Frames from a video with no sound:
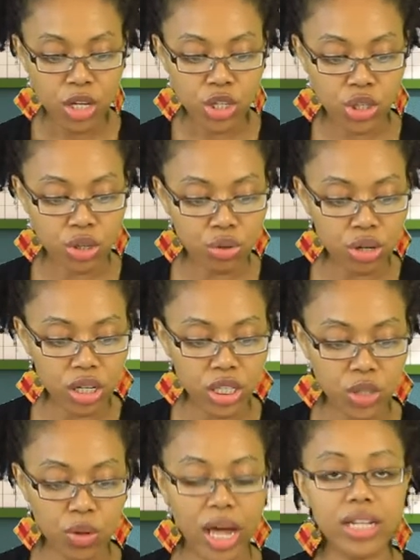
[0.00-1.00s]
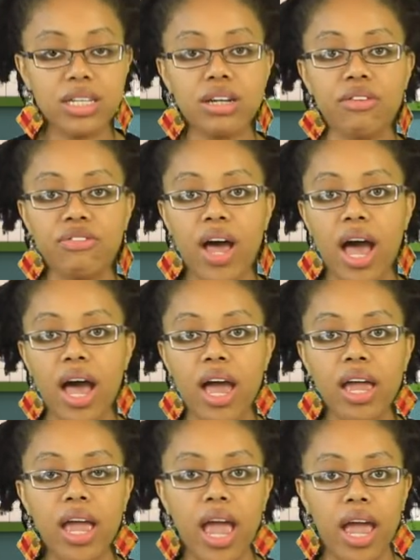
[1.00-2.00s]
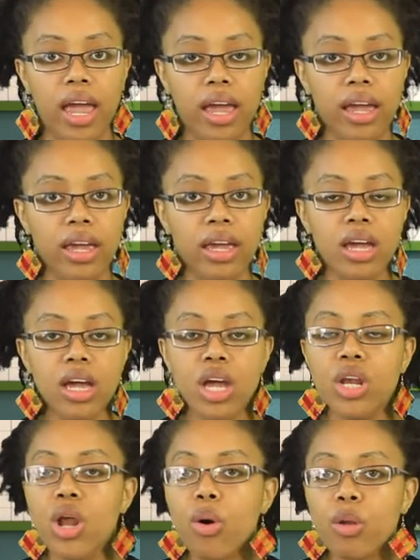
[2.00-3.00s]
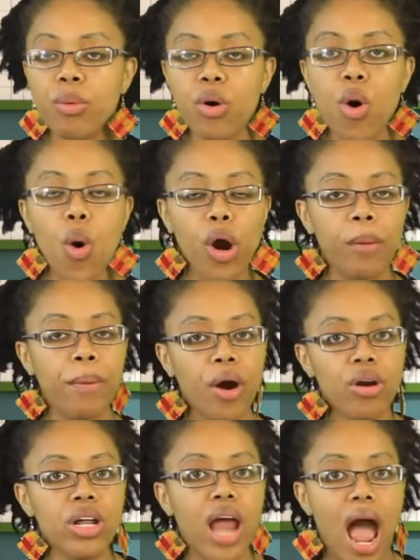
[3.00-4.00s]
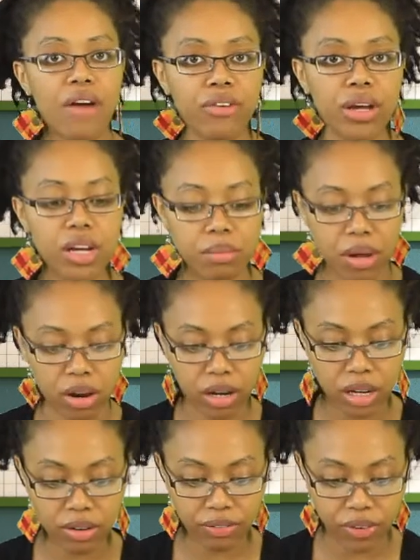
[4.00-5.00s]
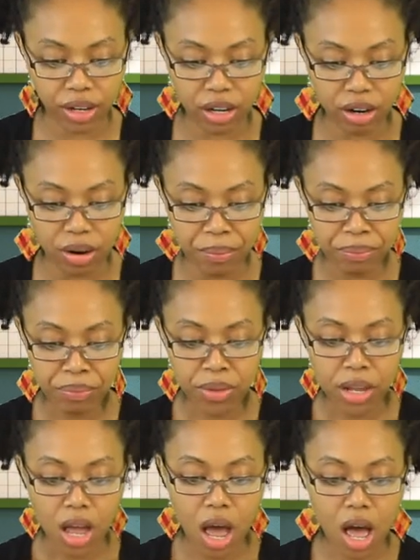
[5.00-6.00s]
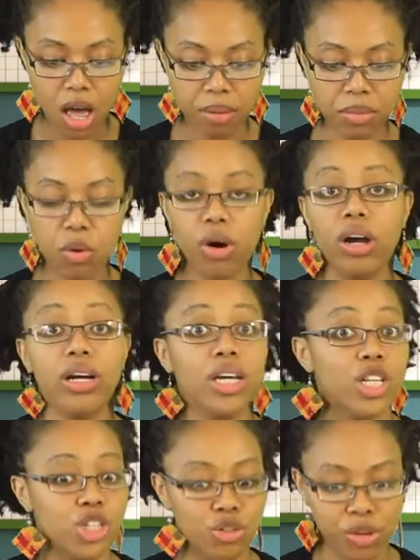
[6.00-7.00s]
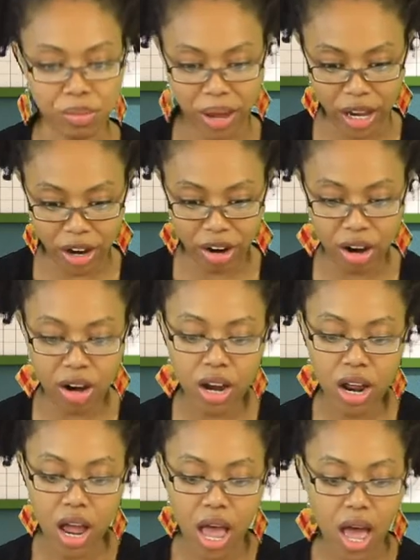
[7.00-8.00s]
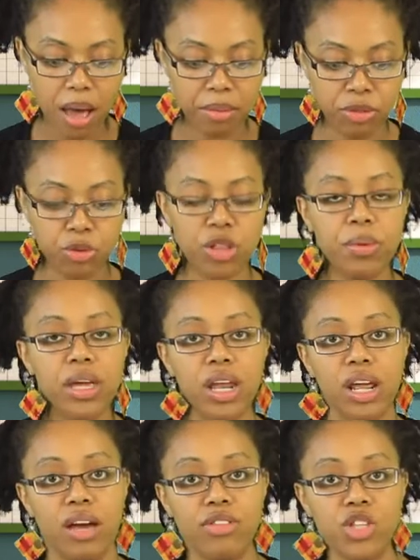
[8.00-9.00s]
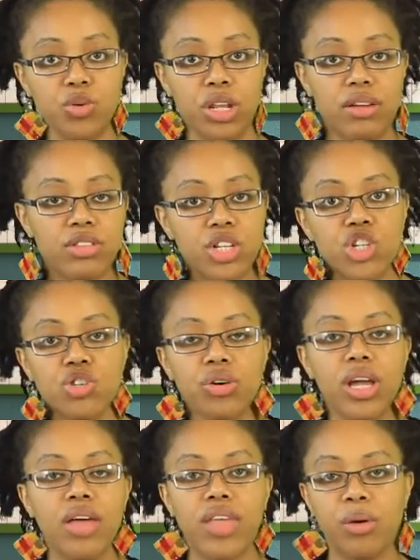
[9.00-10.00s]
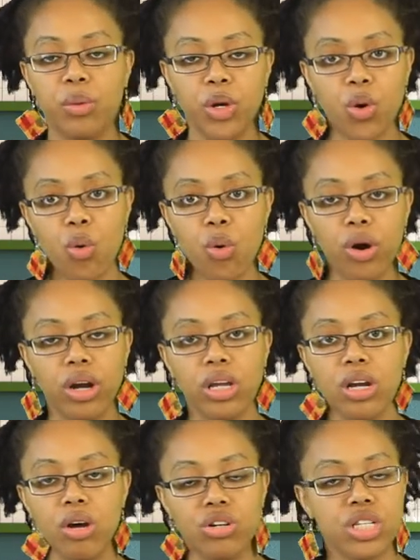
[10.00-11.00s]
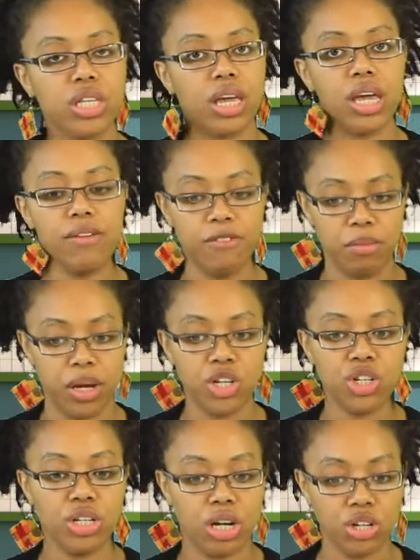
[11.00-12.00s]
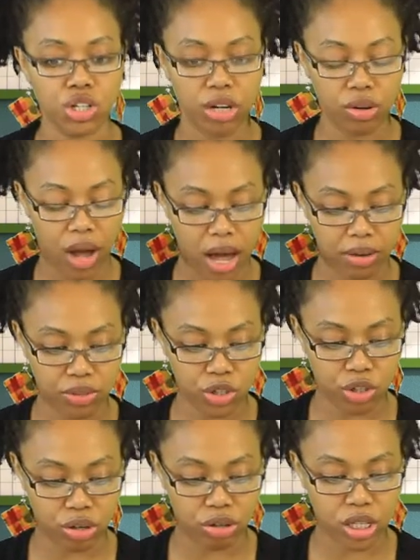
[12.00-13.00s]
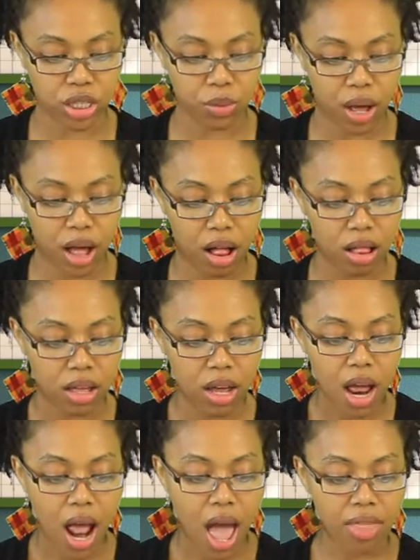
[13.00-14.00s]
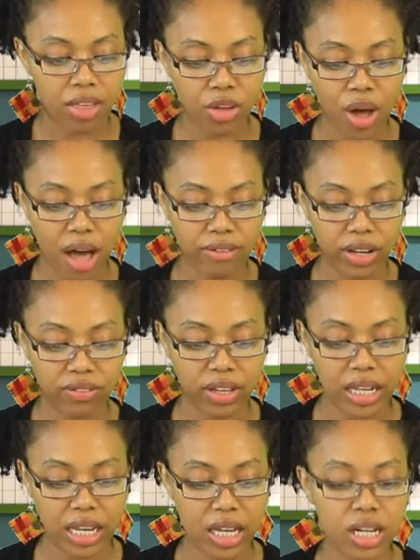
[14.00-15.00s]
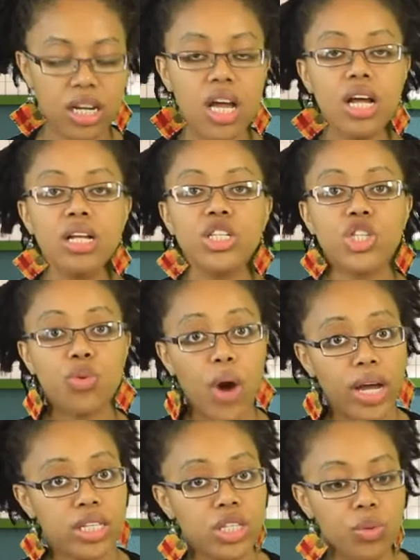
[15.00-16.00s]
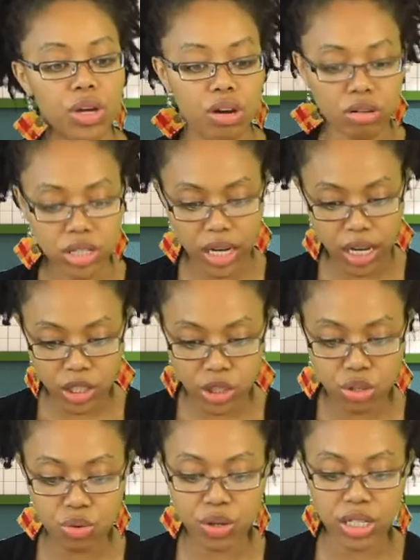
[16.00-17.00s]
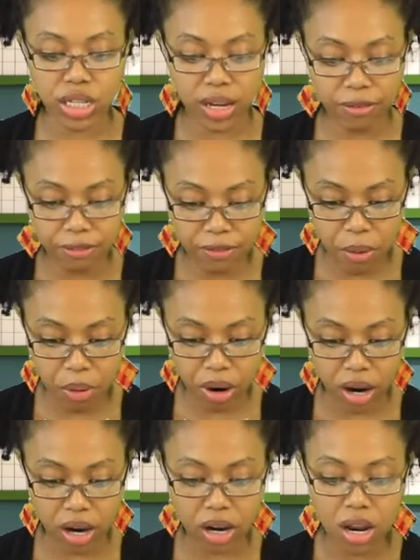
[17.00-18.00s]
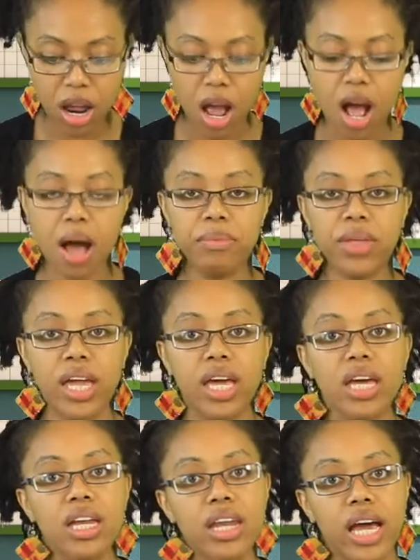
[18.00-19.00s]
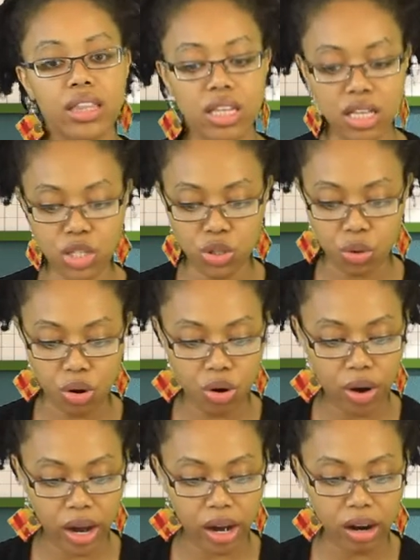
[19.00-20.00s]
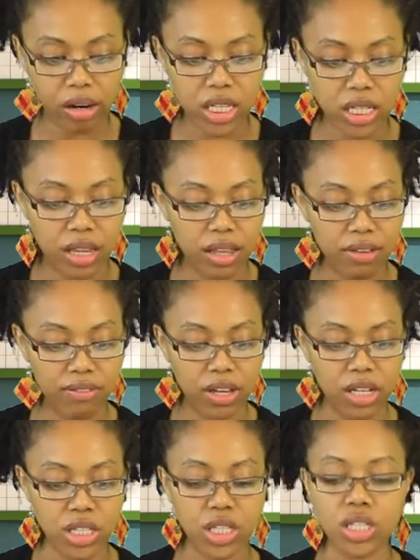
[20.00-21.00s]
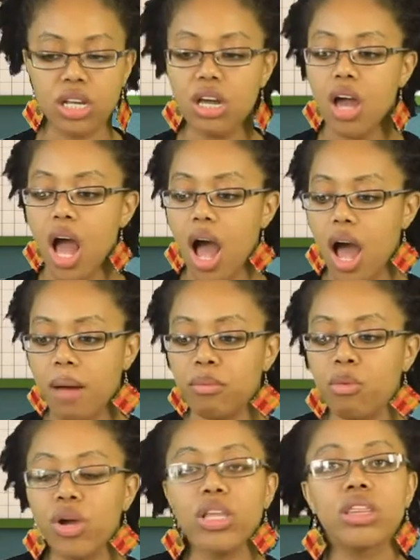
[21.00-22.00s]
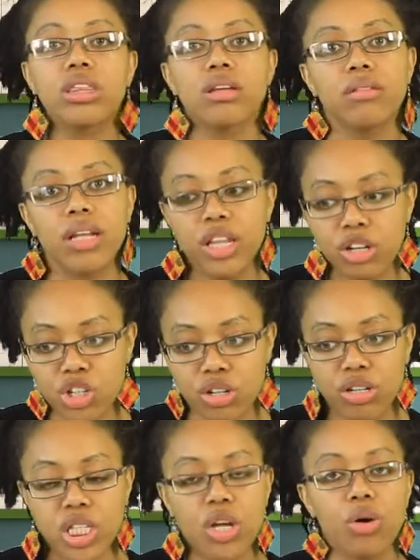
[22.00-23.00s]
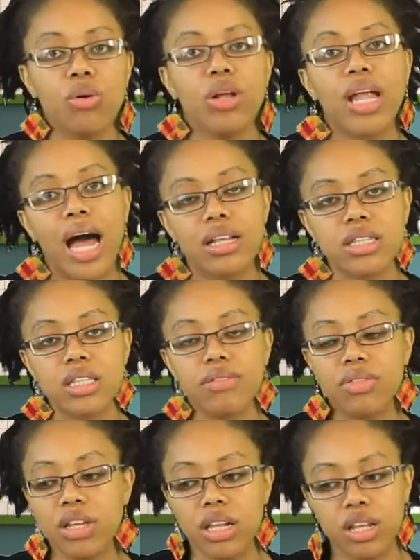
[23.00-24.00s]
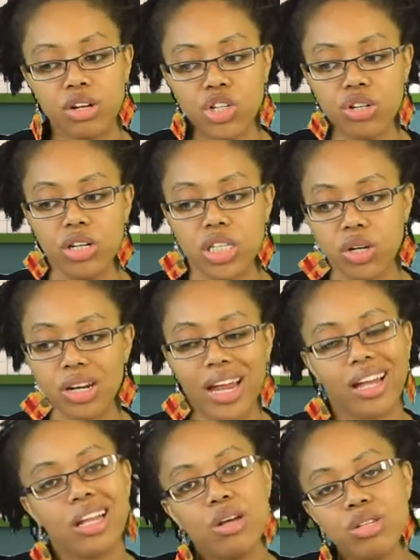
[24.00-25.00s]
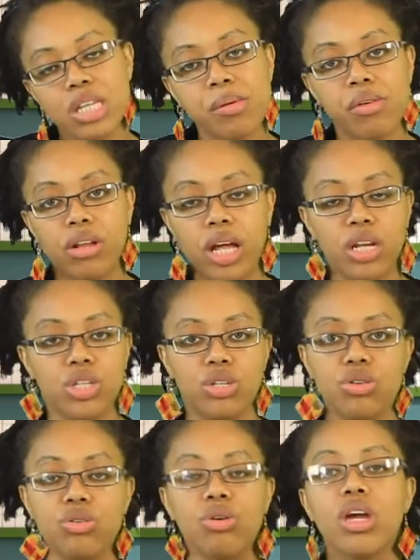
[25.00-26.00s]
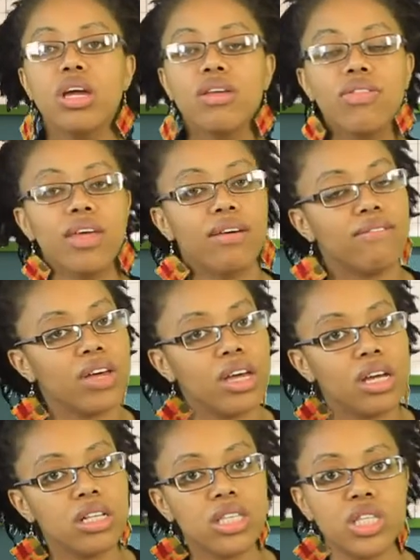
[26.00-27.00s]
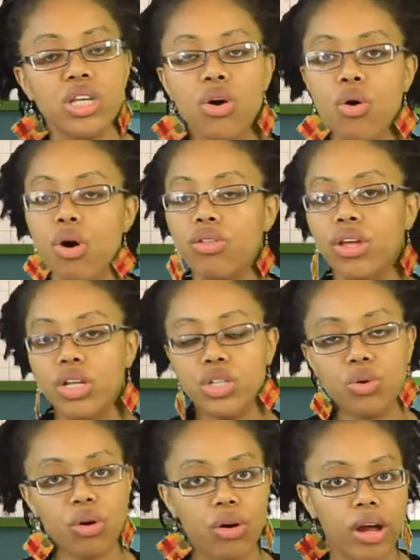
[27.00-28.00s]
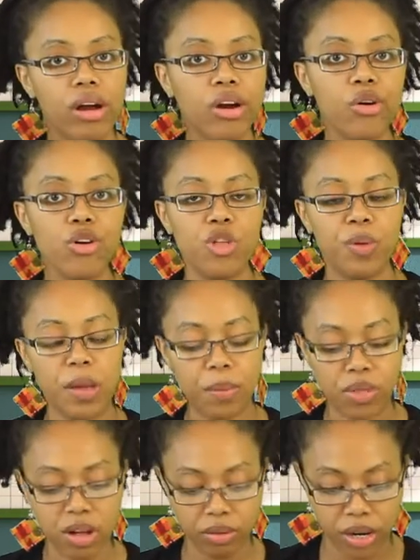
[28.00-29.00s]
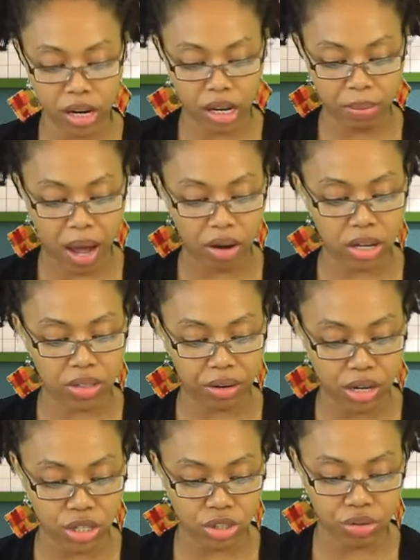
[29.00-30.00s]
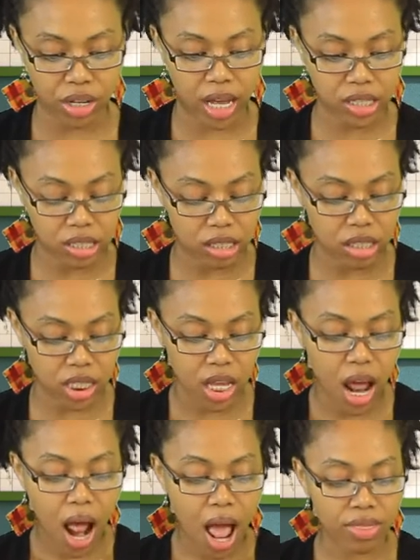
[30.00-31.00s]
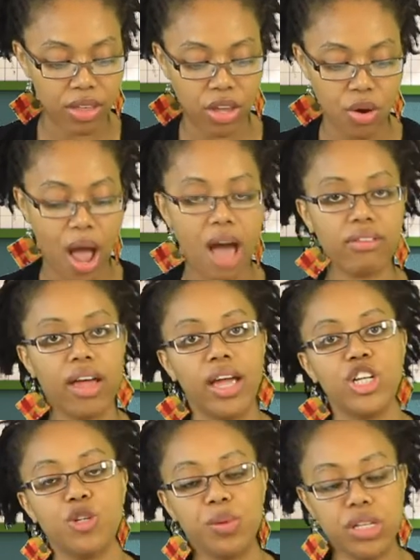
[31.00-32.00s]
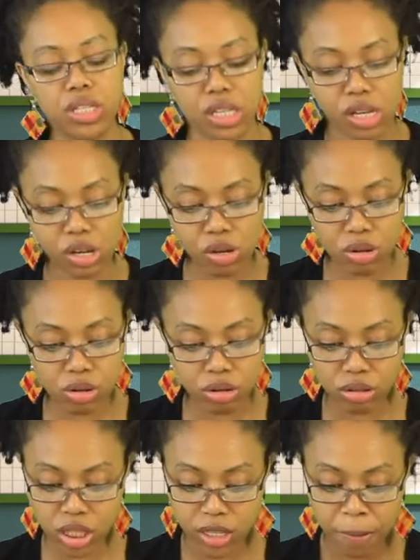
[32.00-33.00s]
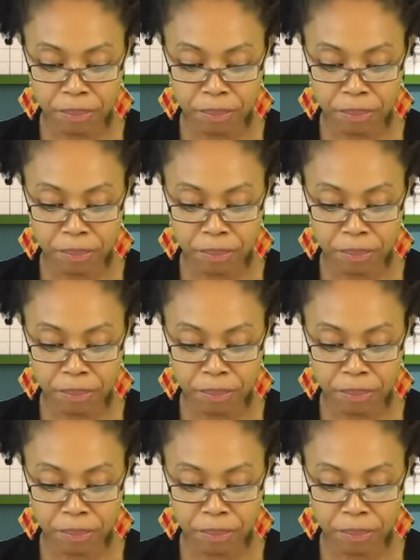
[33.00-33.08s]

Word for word: students will identify a notable or pertinent African-American figure um, or a history maker um, through the beginning of the twentieth century, and they will record, you know, just key information. And I'll show you out of the journal as well. And then you have Living Lit. Twice a week on day two and day four, um, they connect the historical eras and the events Um, with literature. So lots of the literature is going to like loosely be related to the events or the historical era or the people they're reading about in their history lessons. And then you have H B C Us.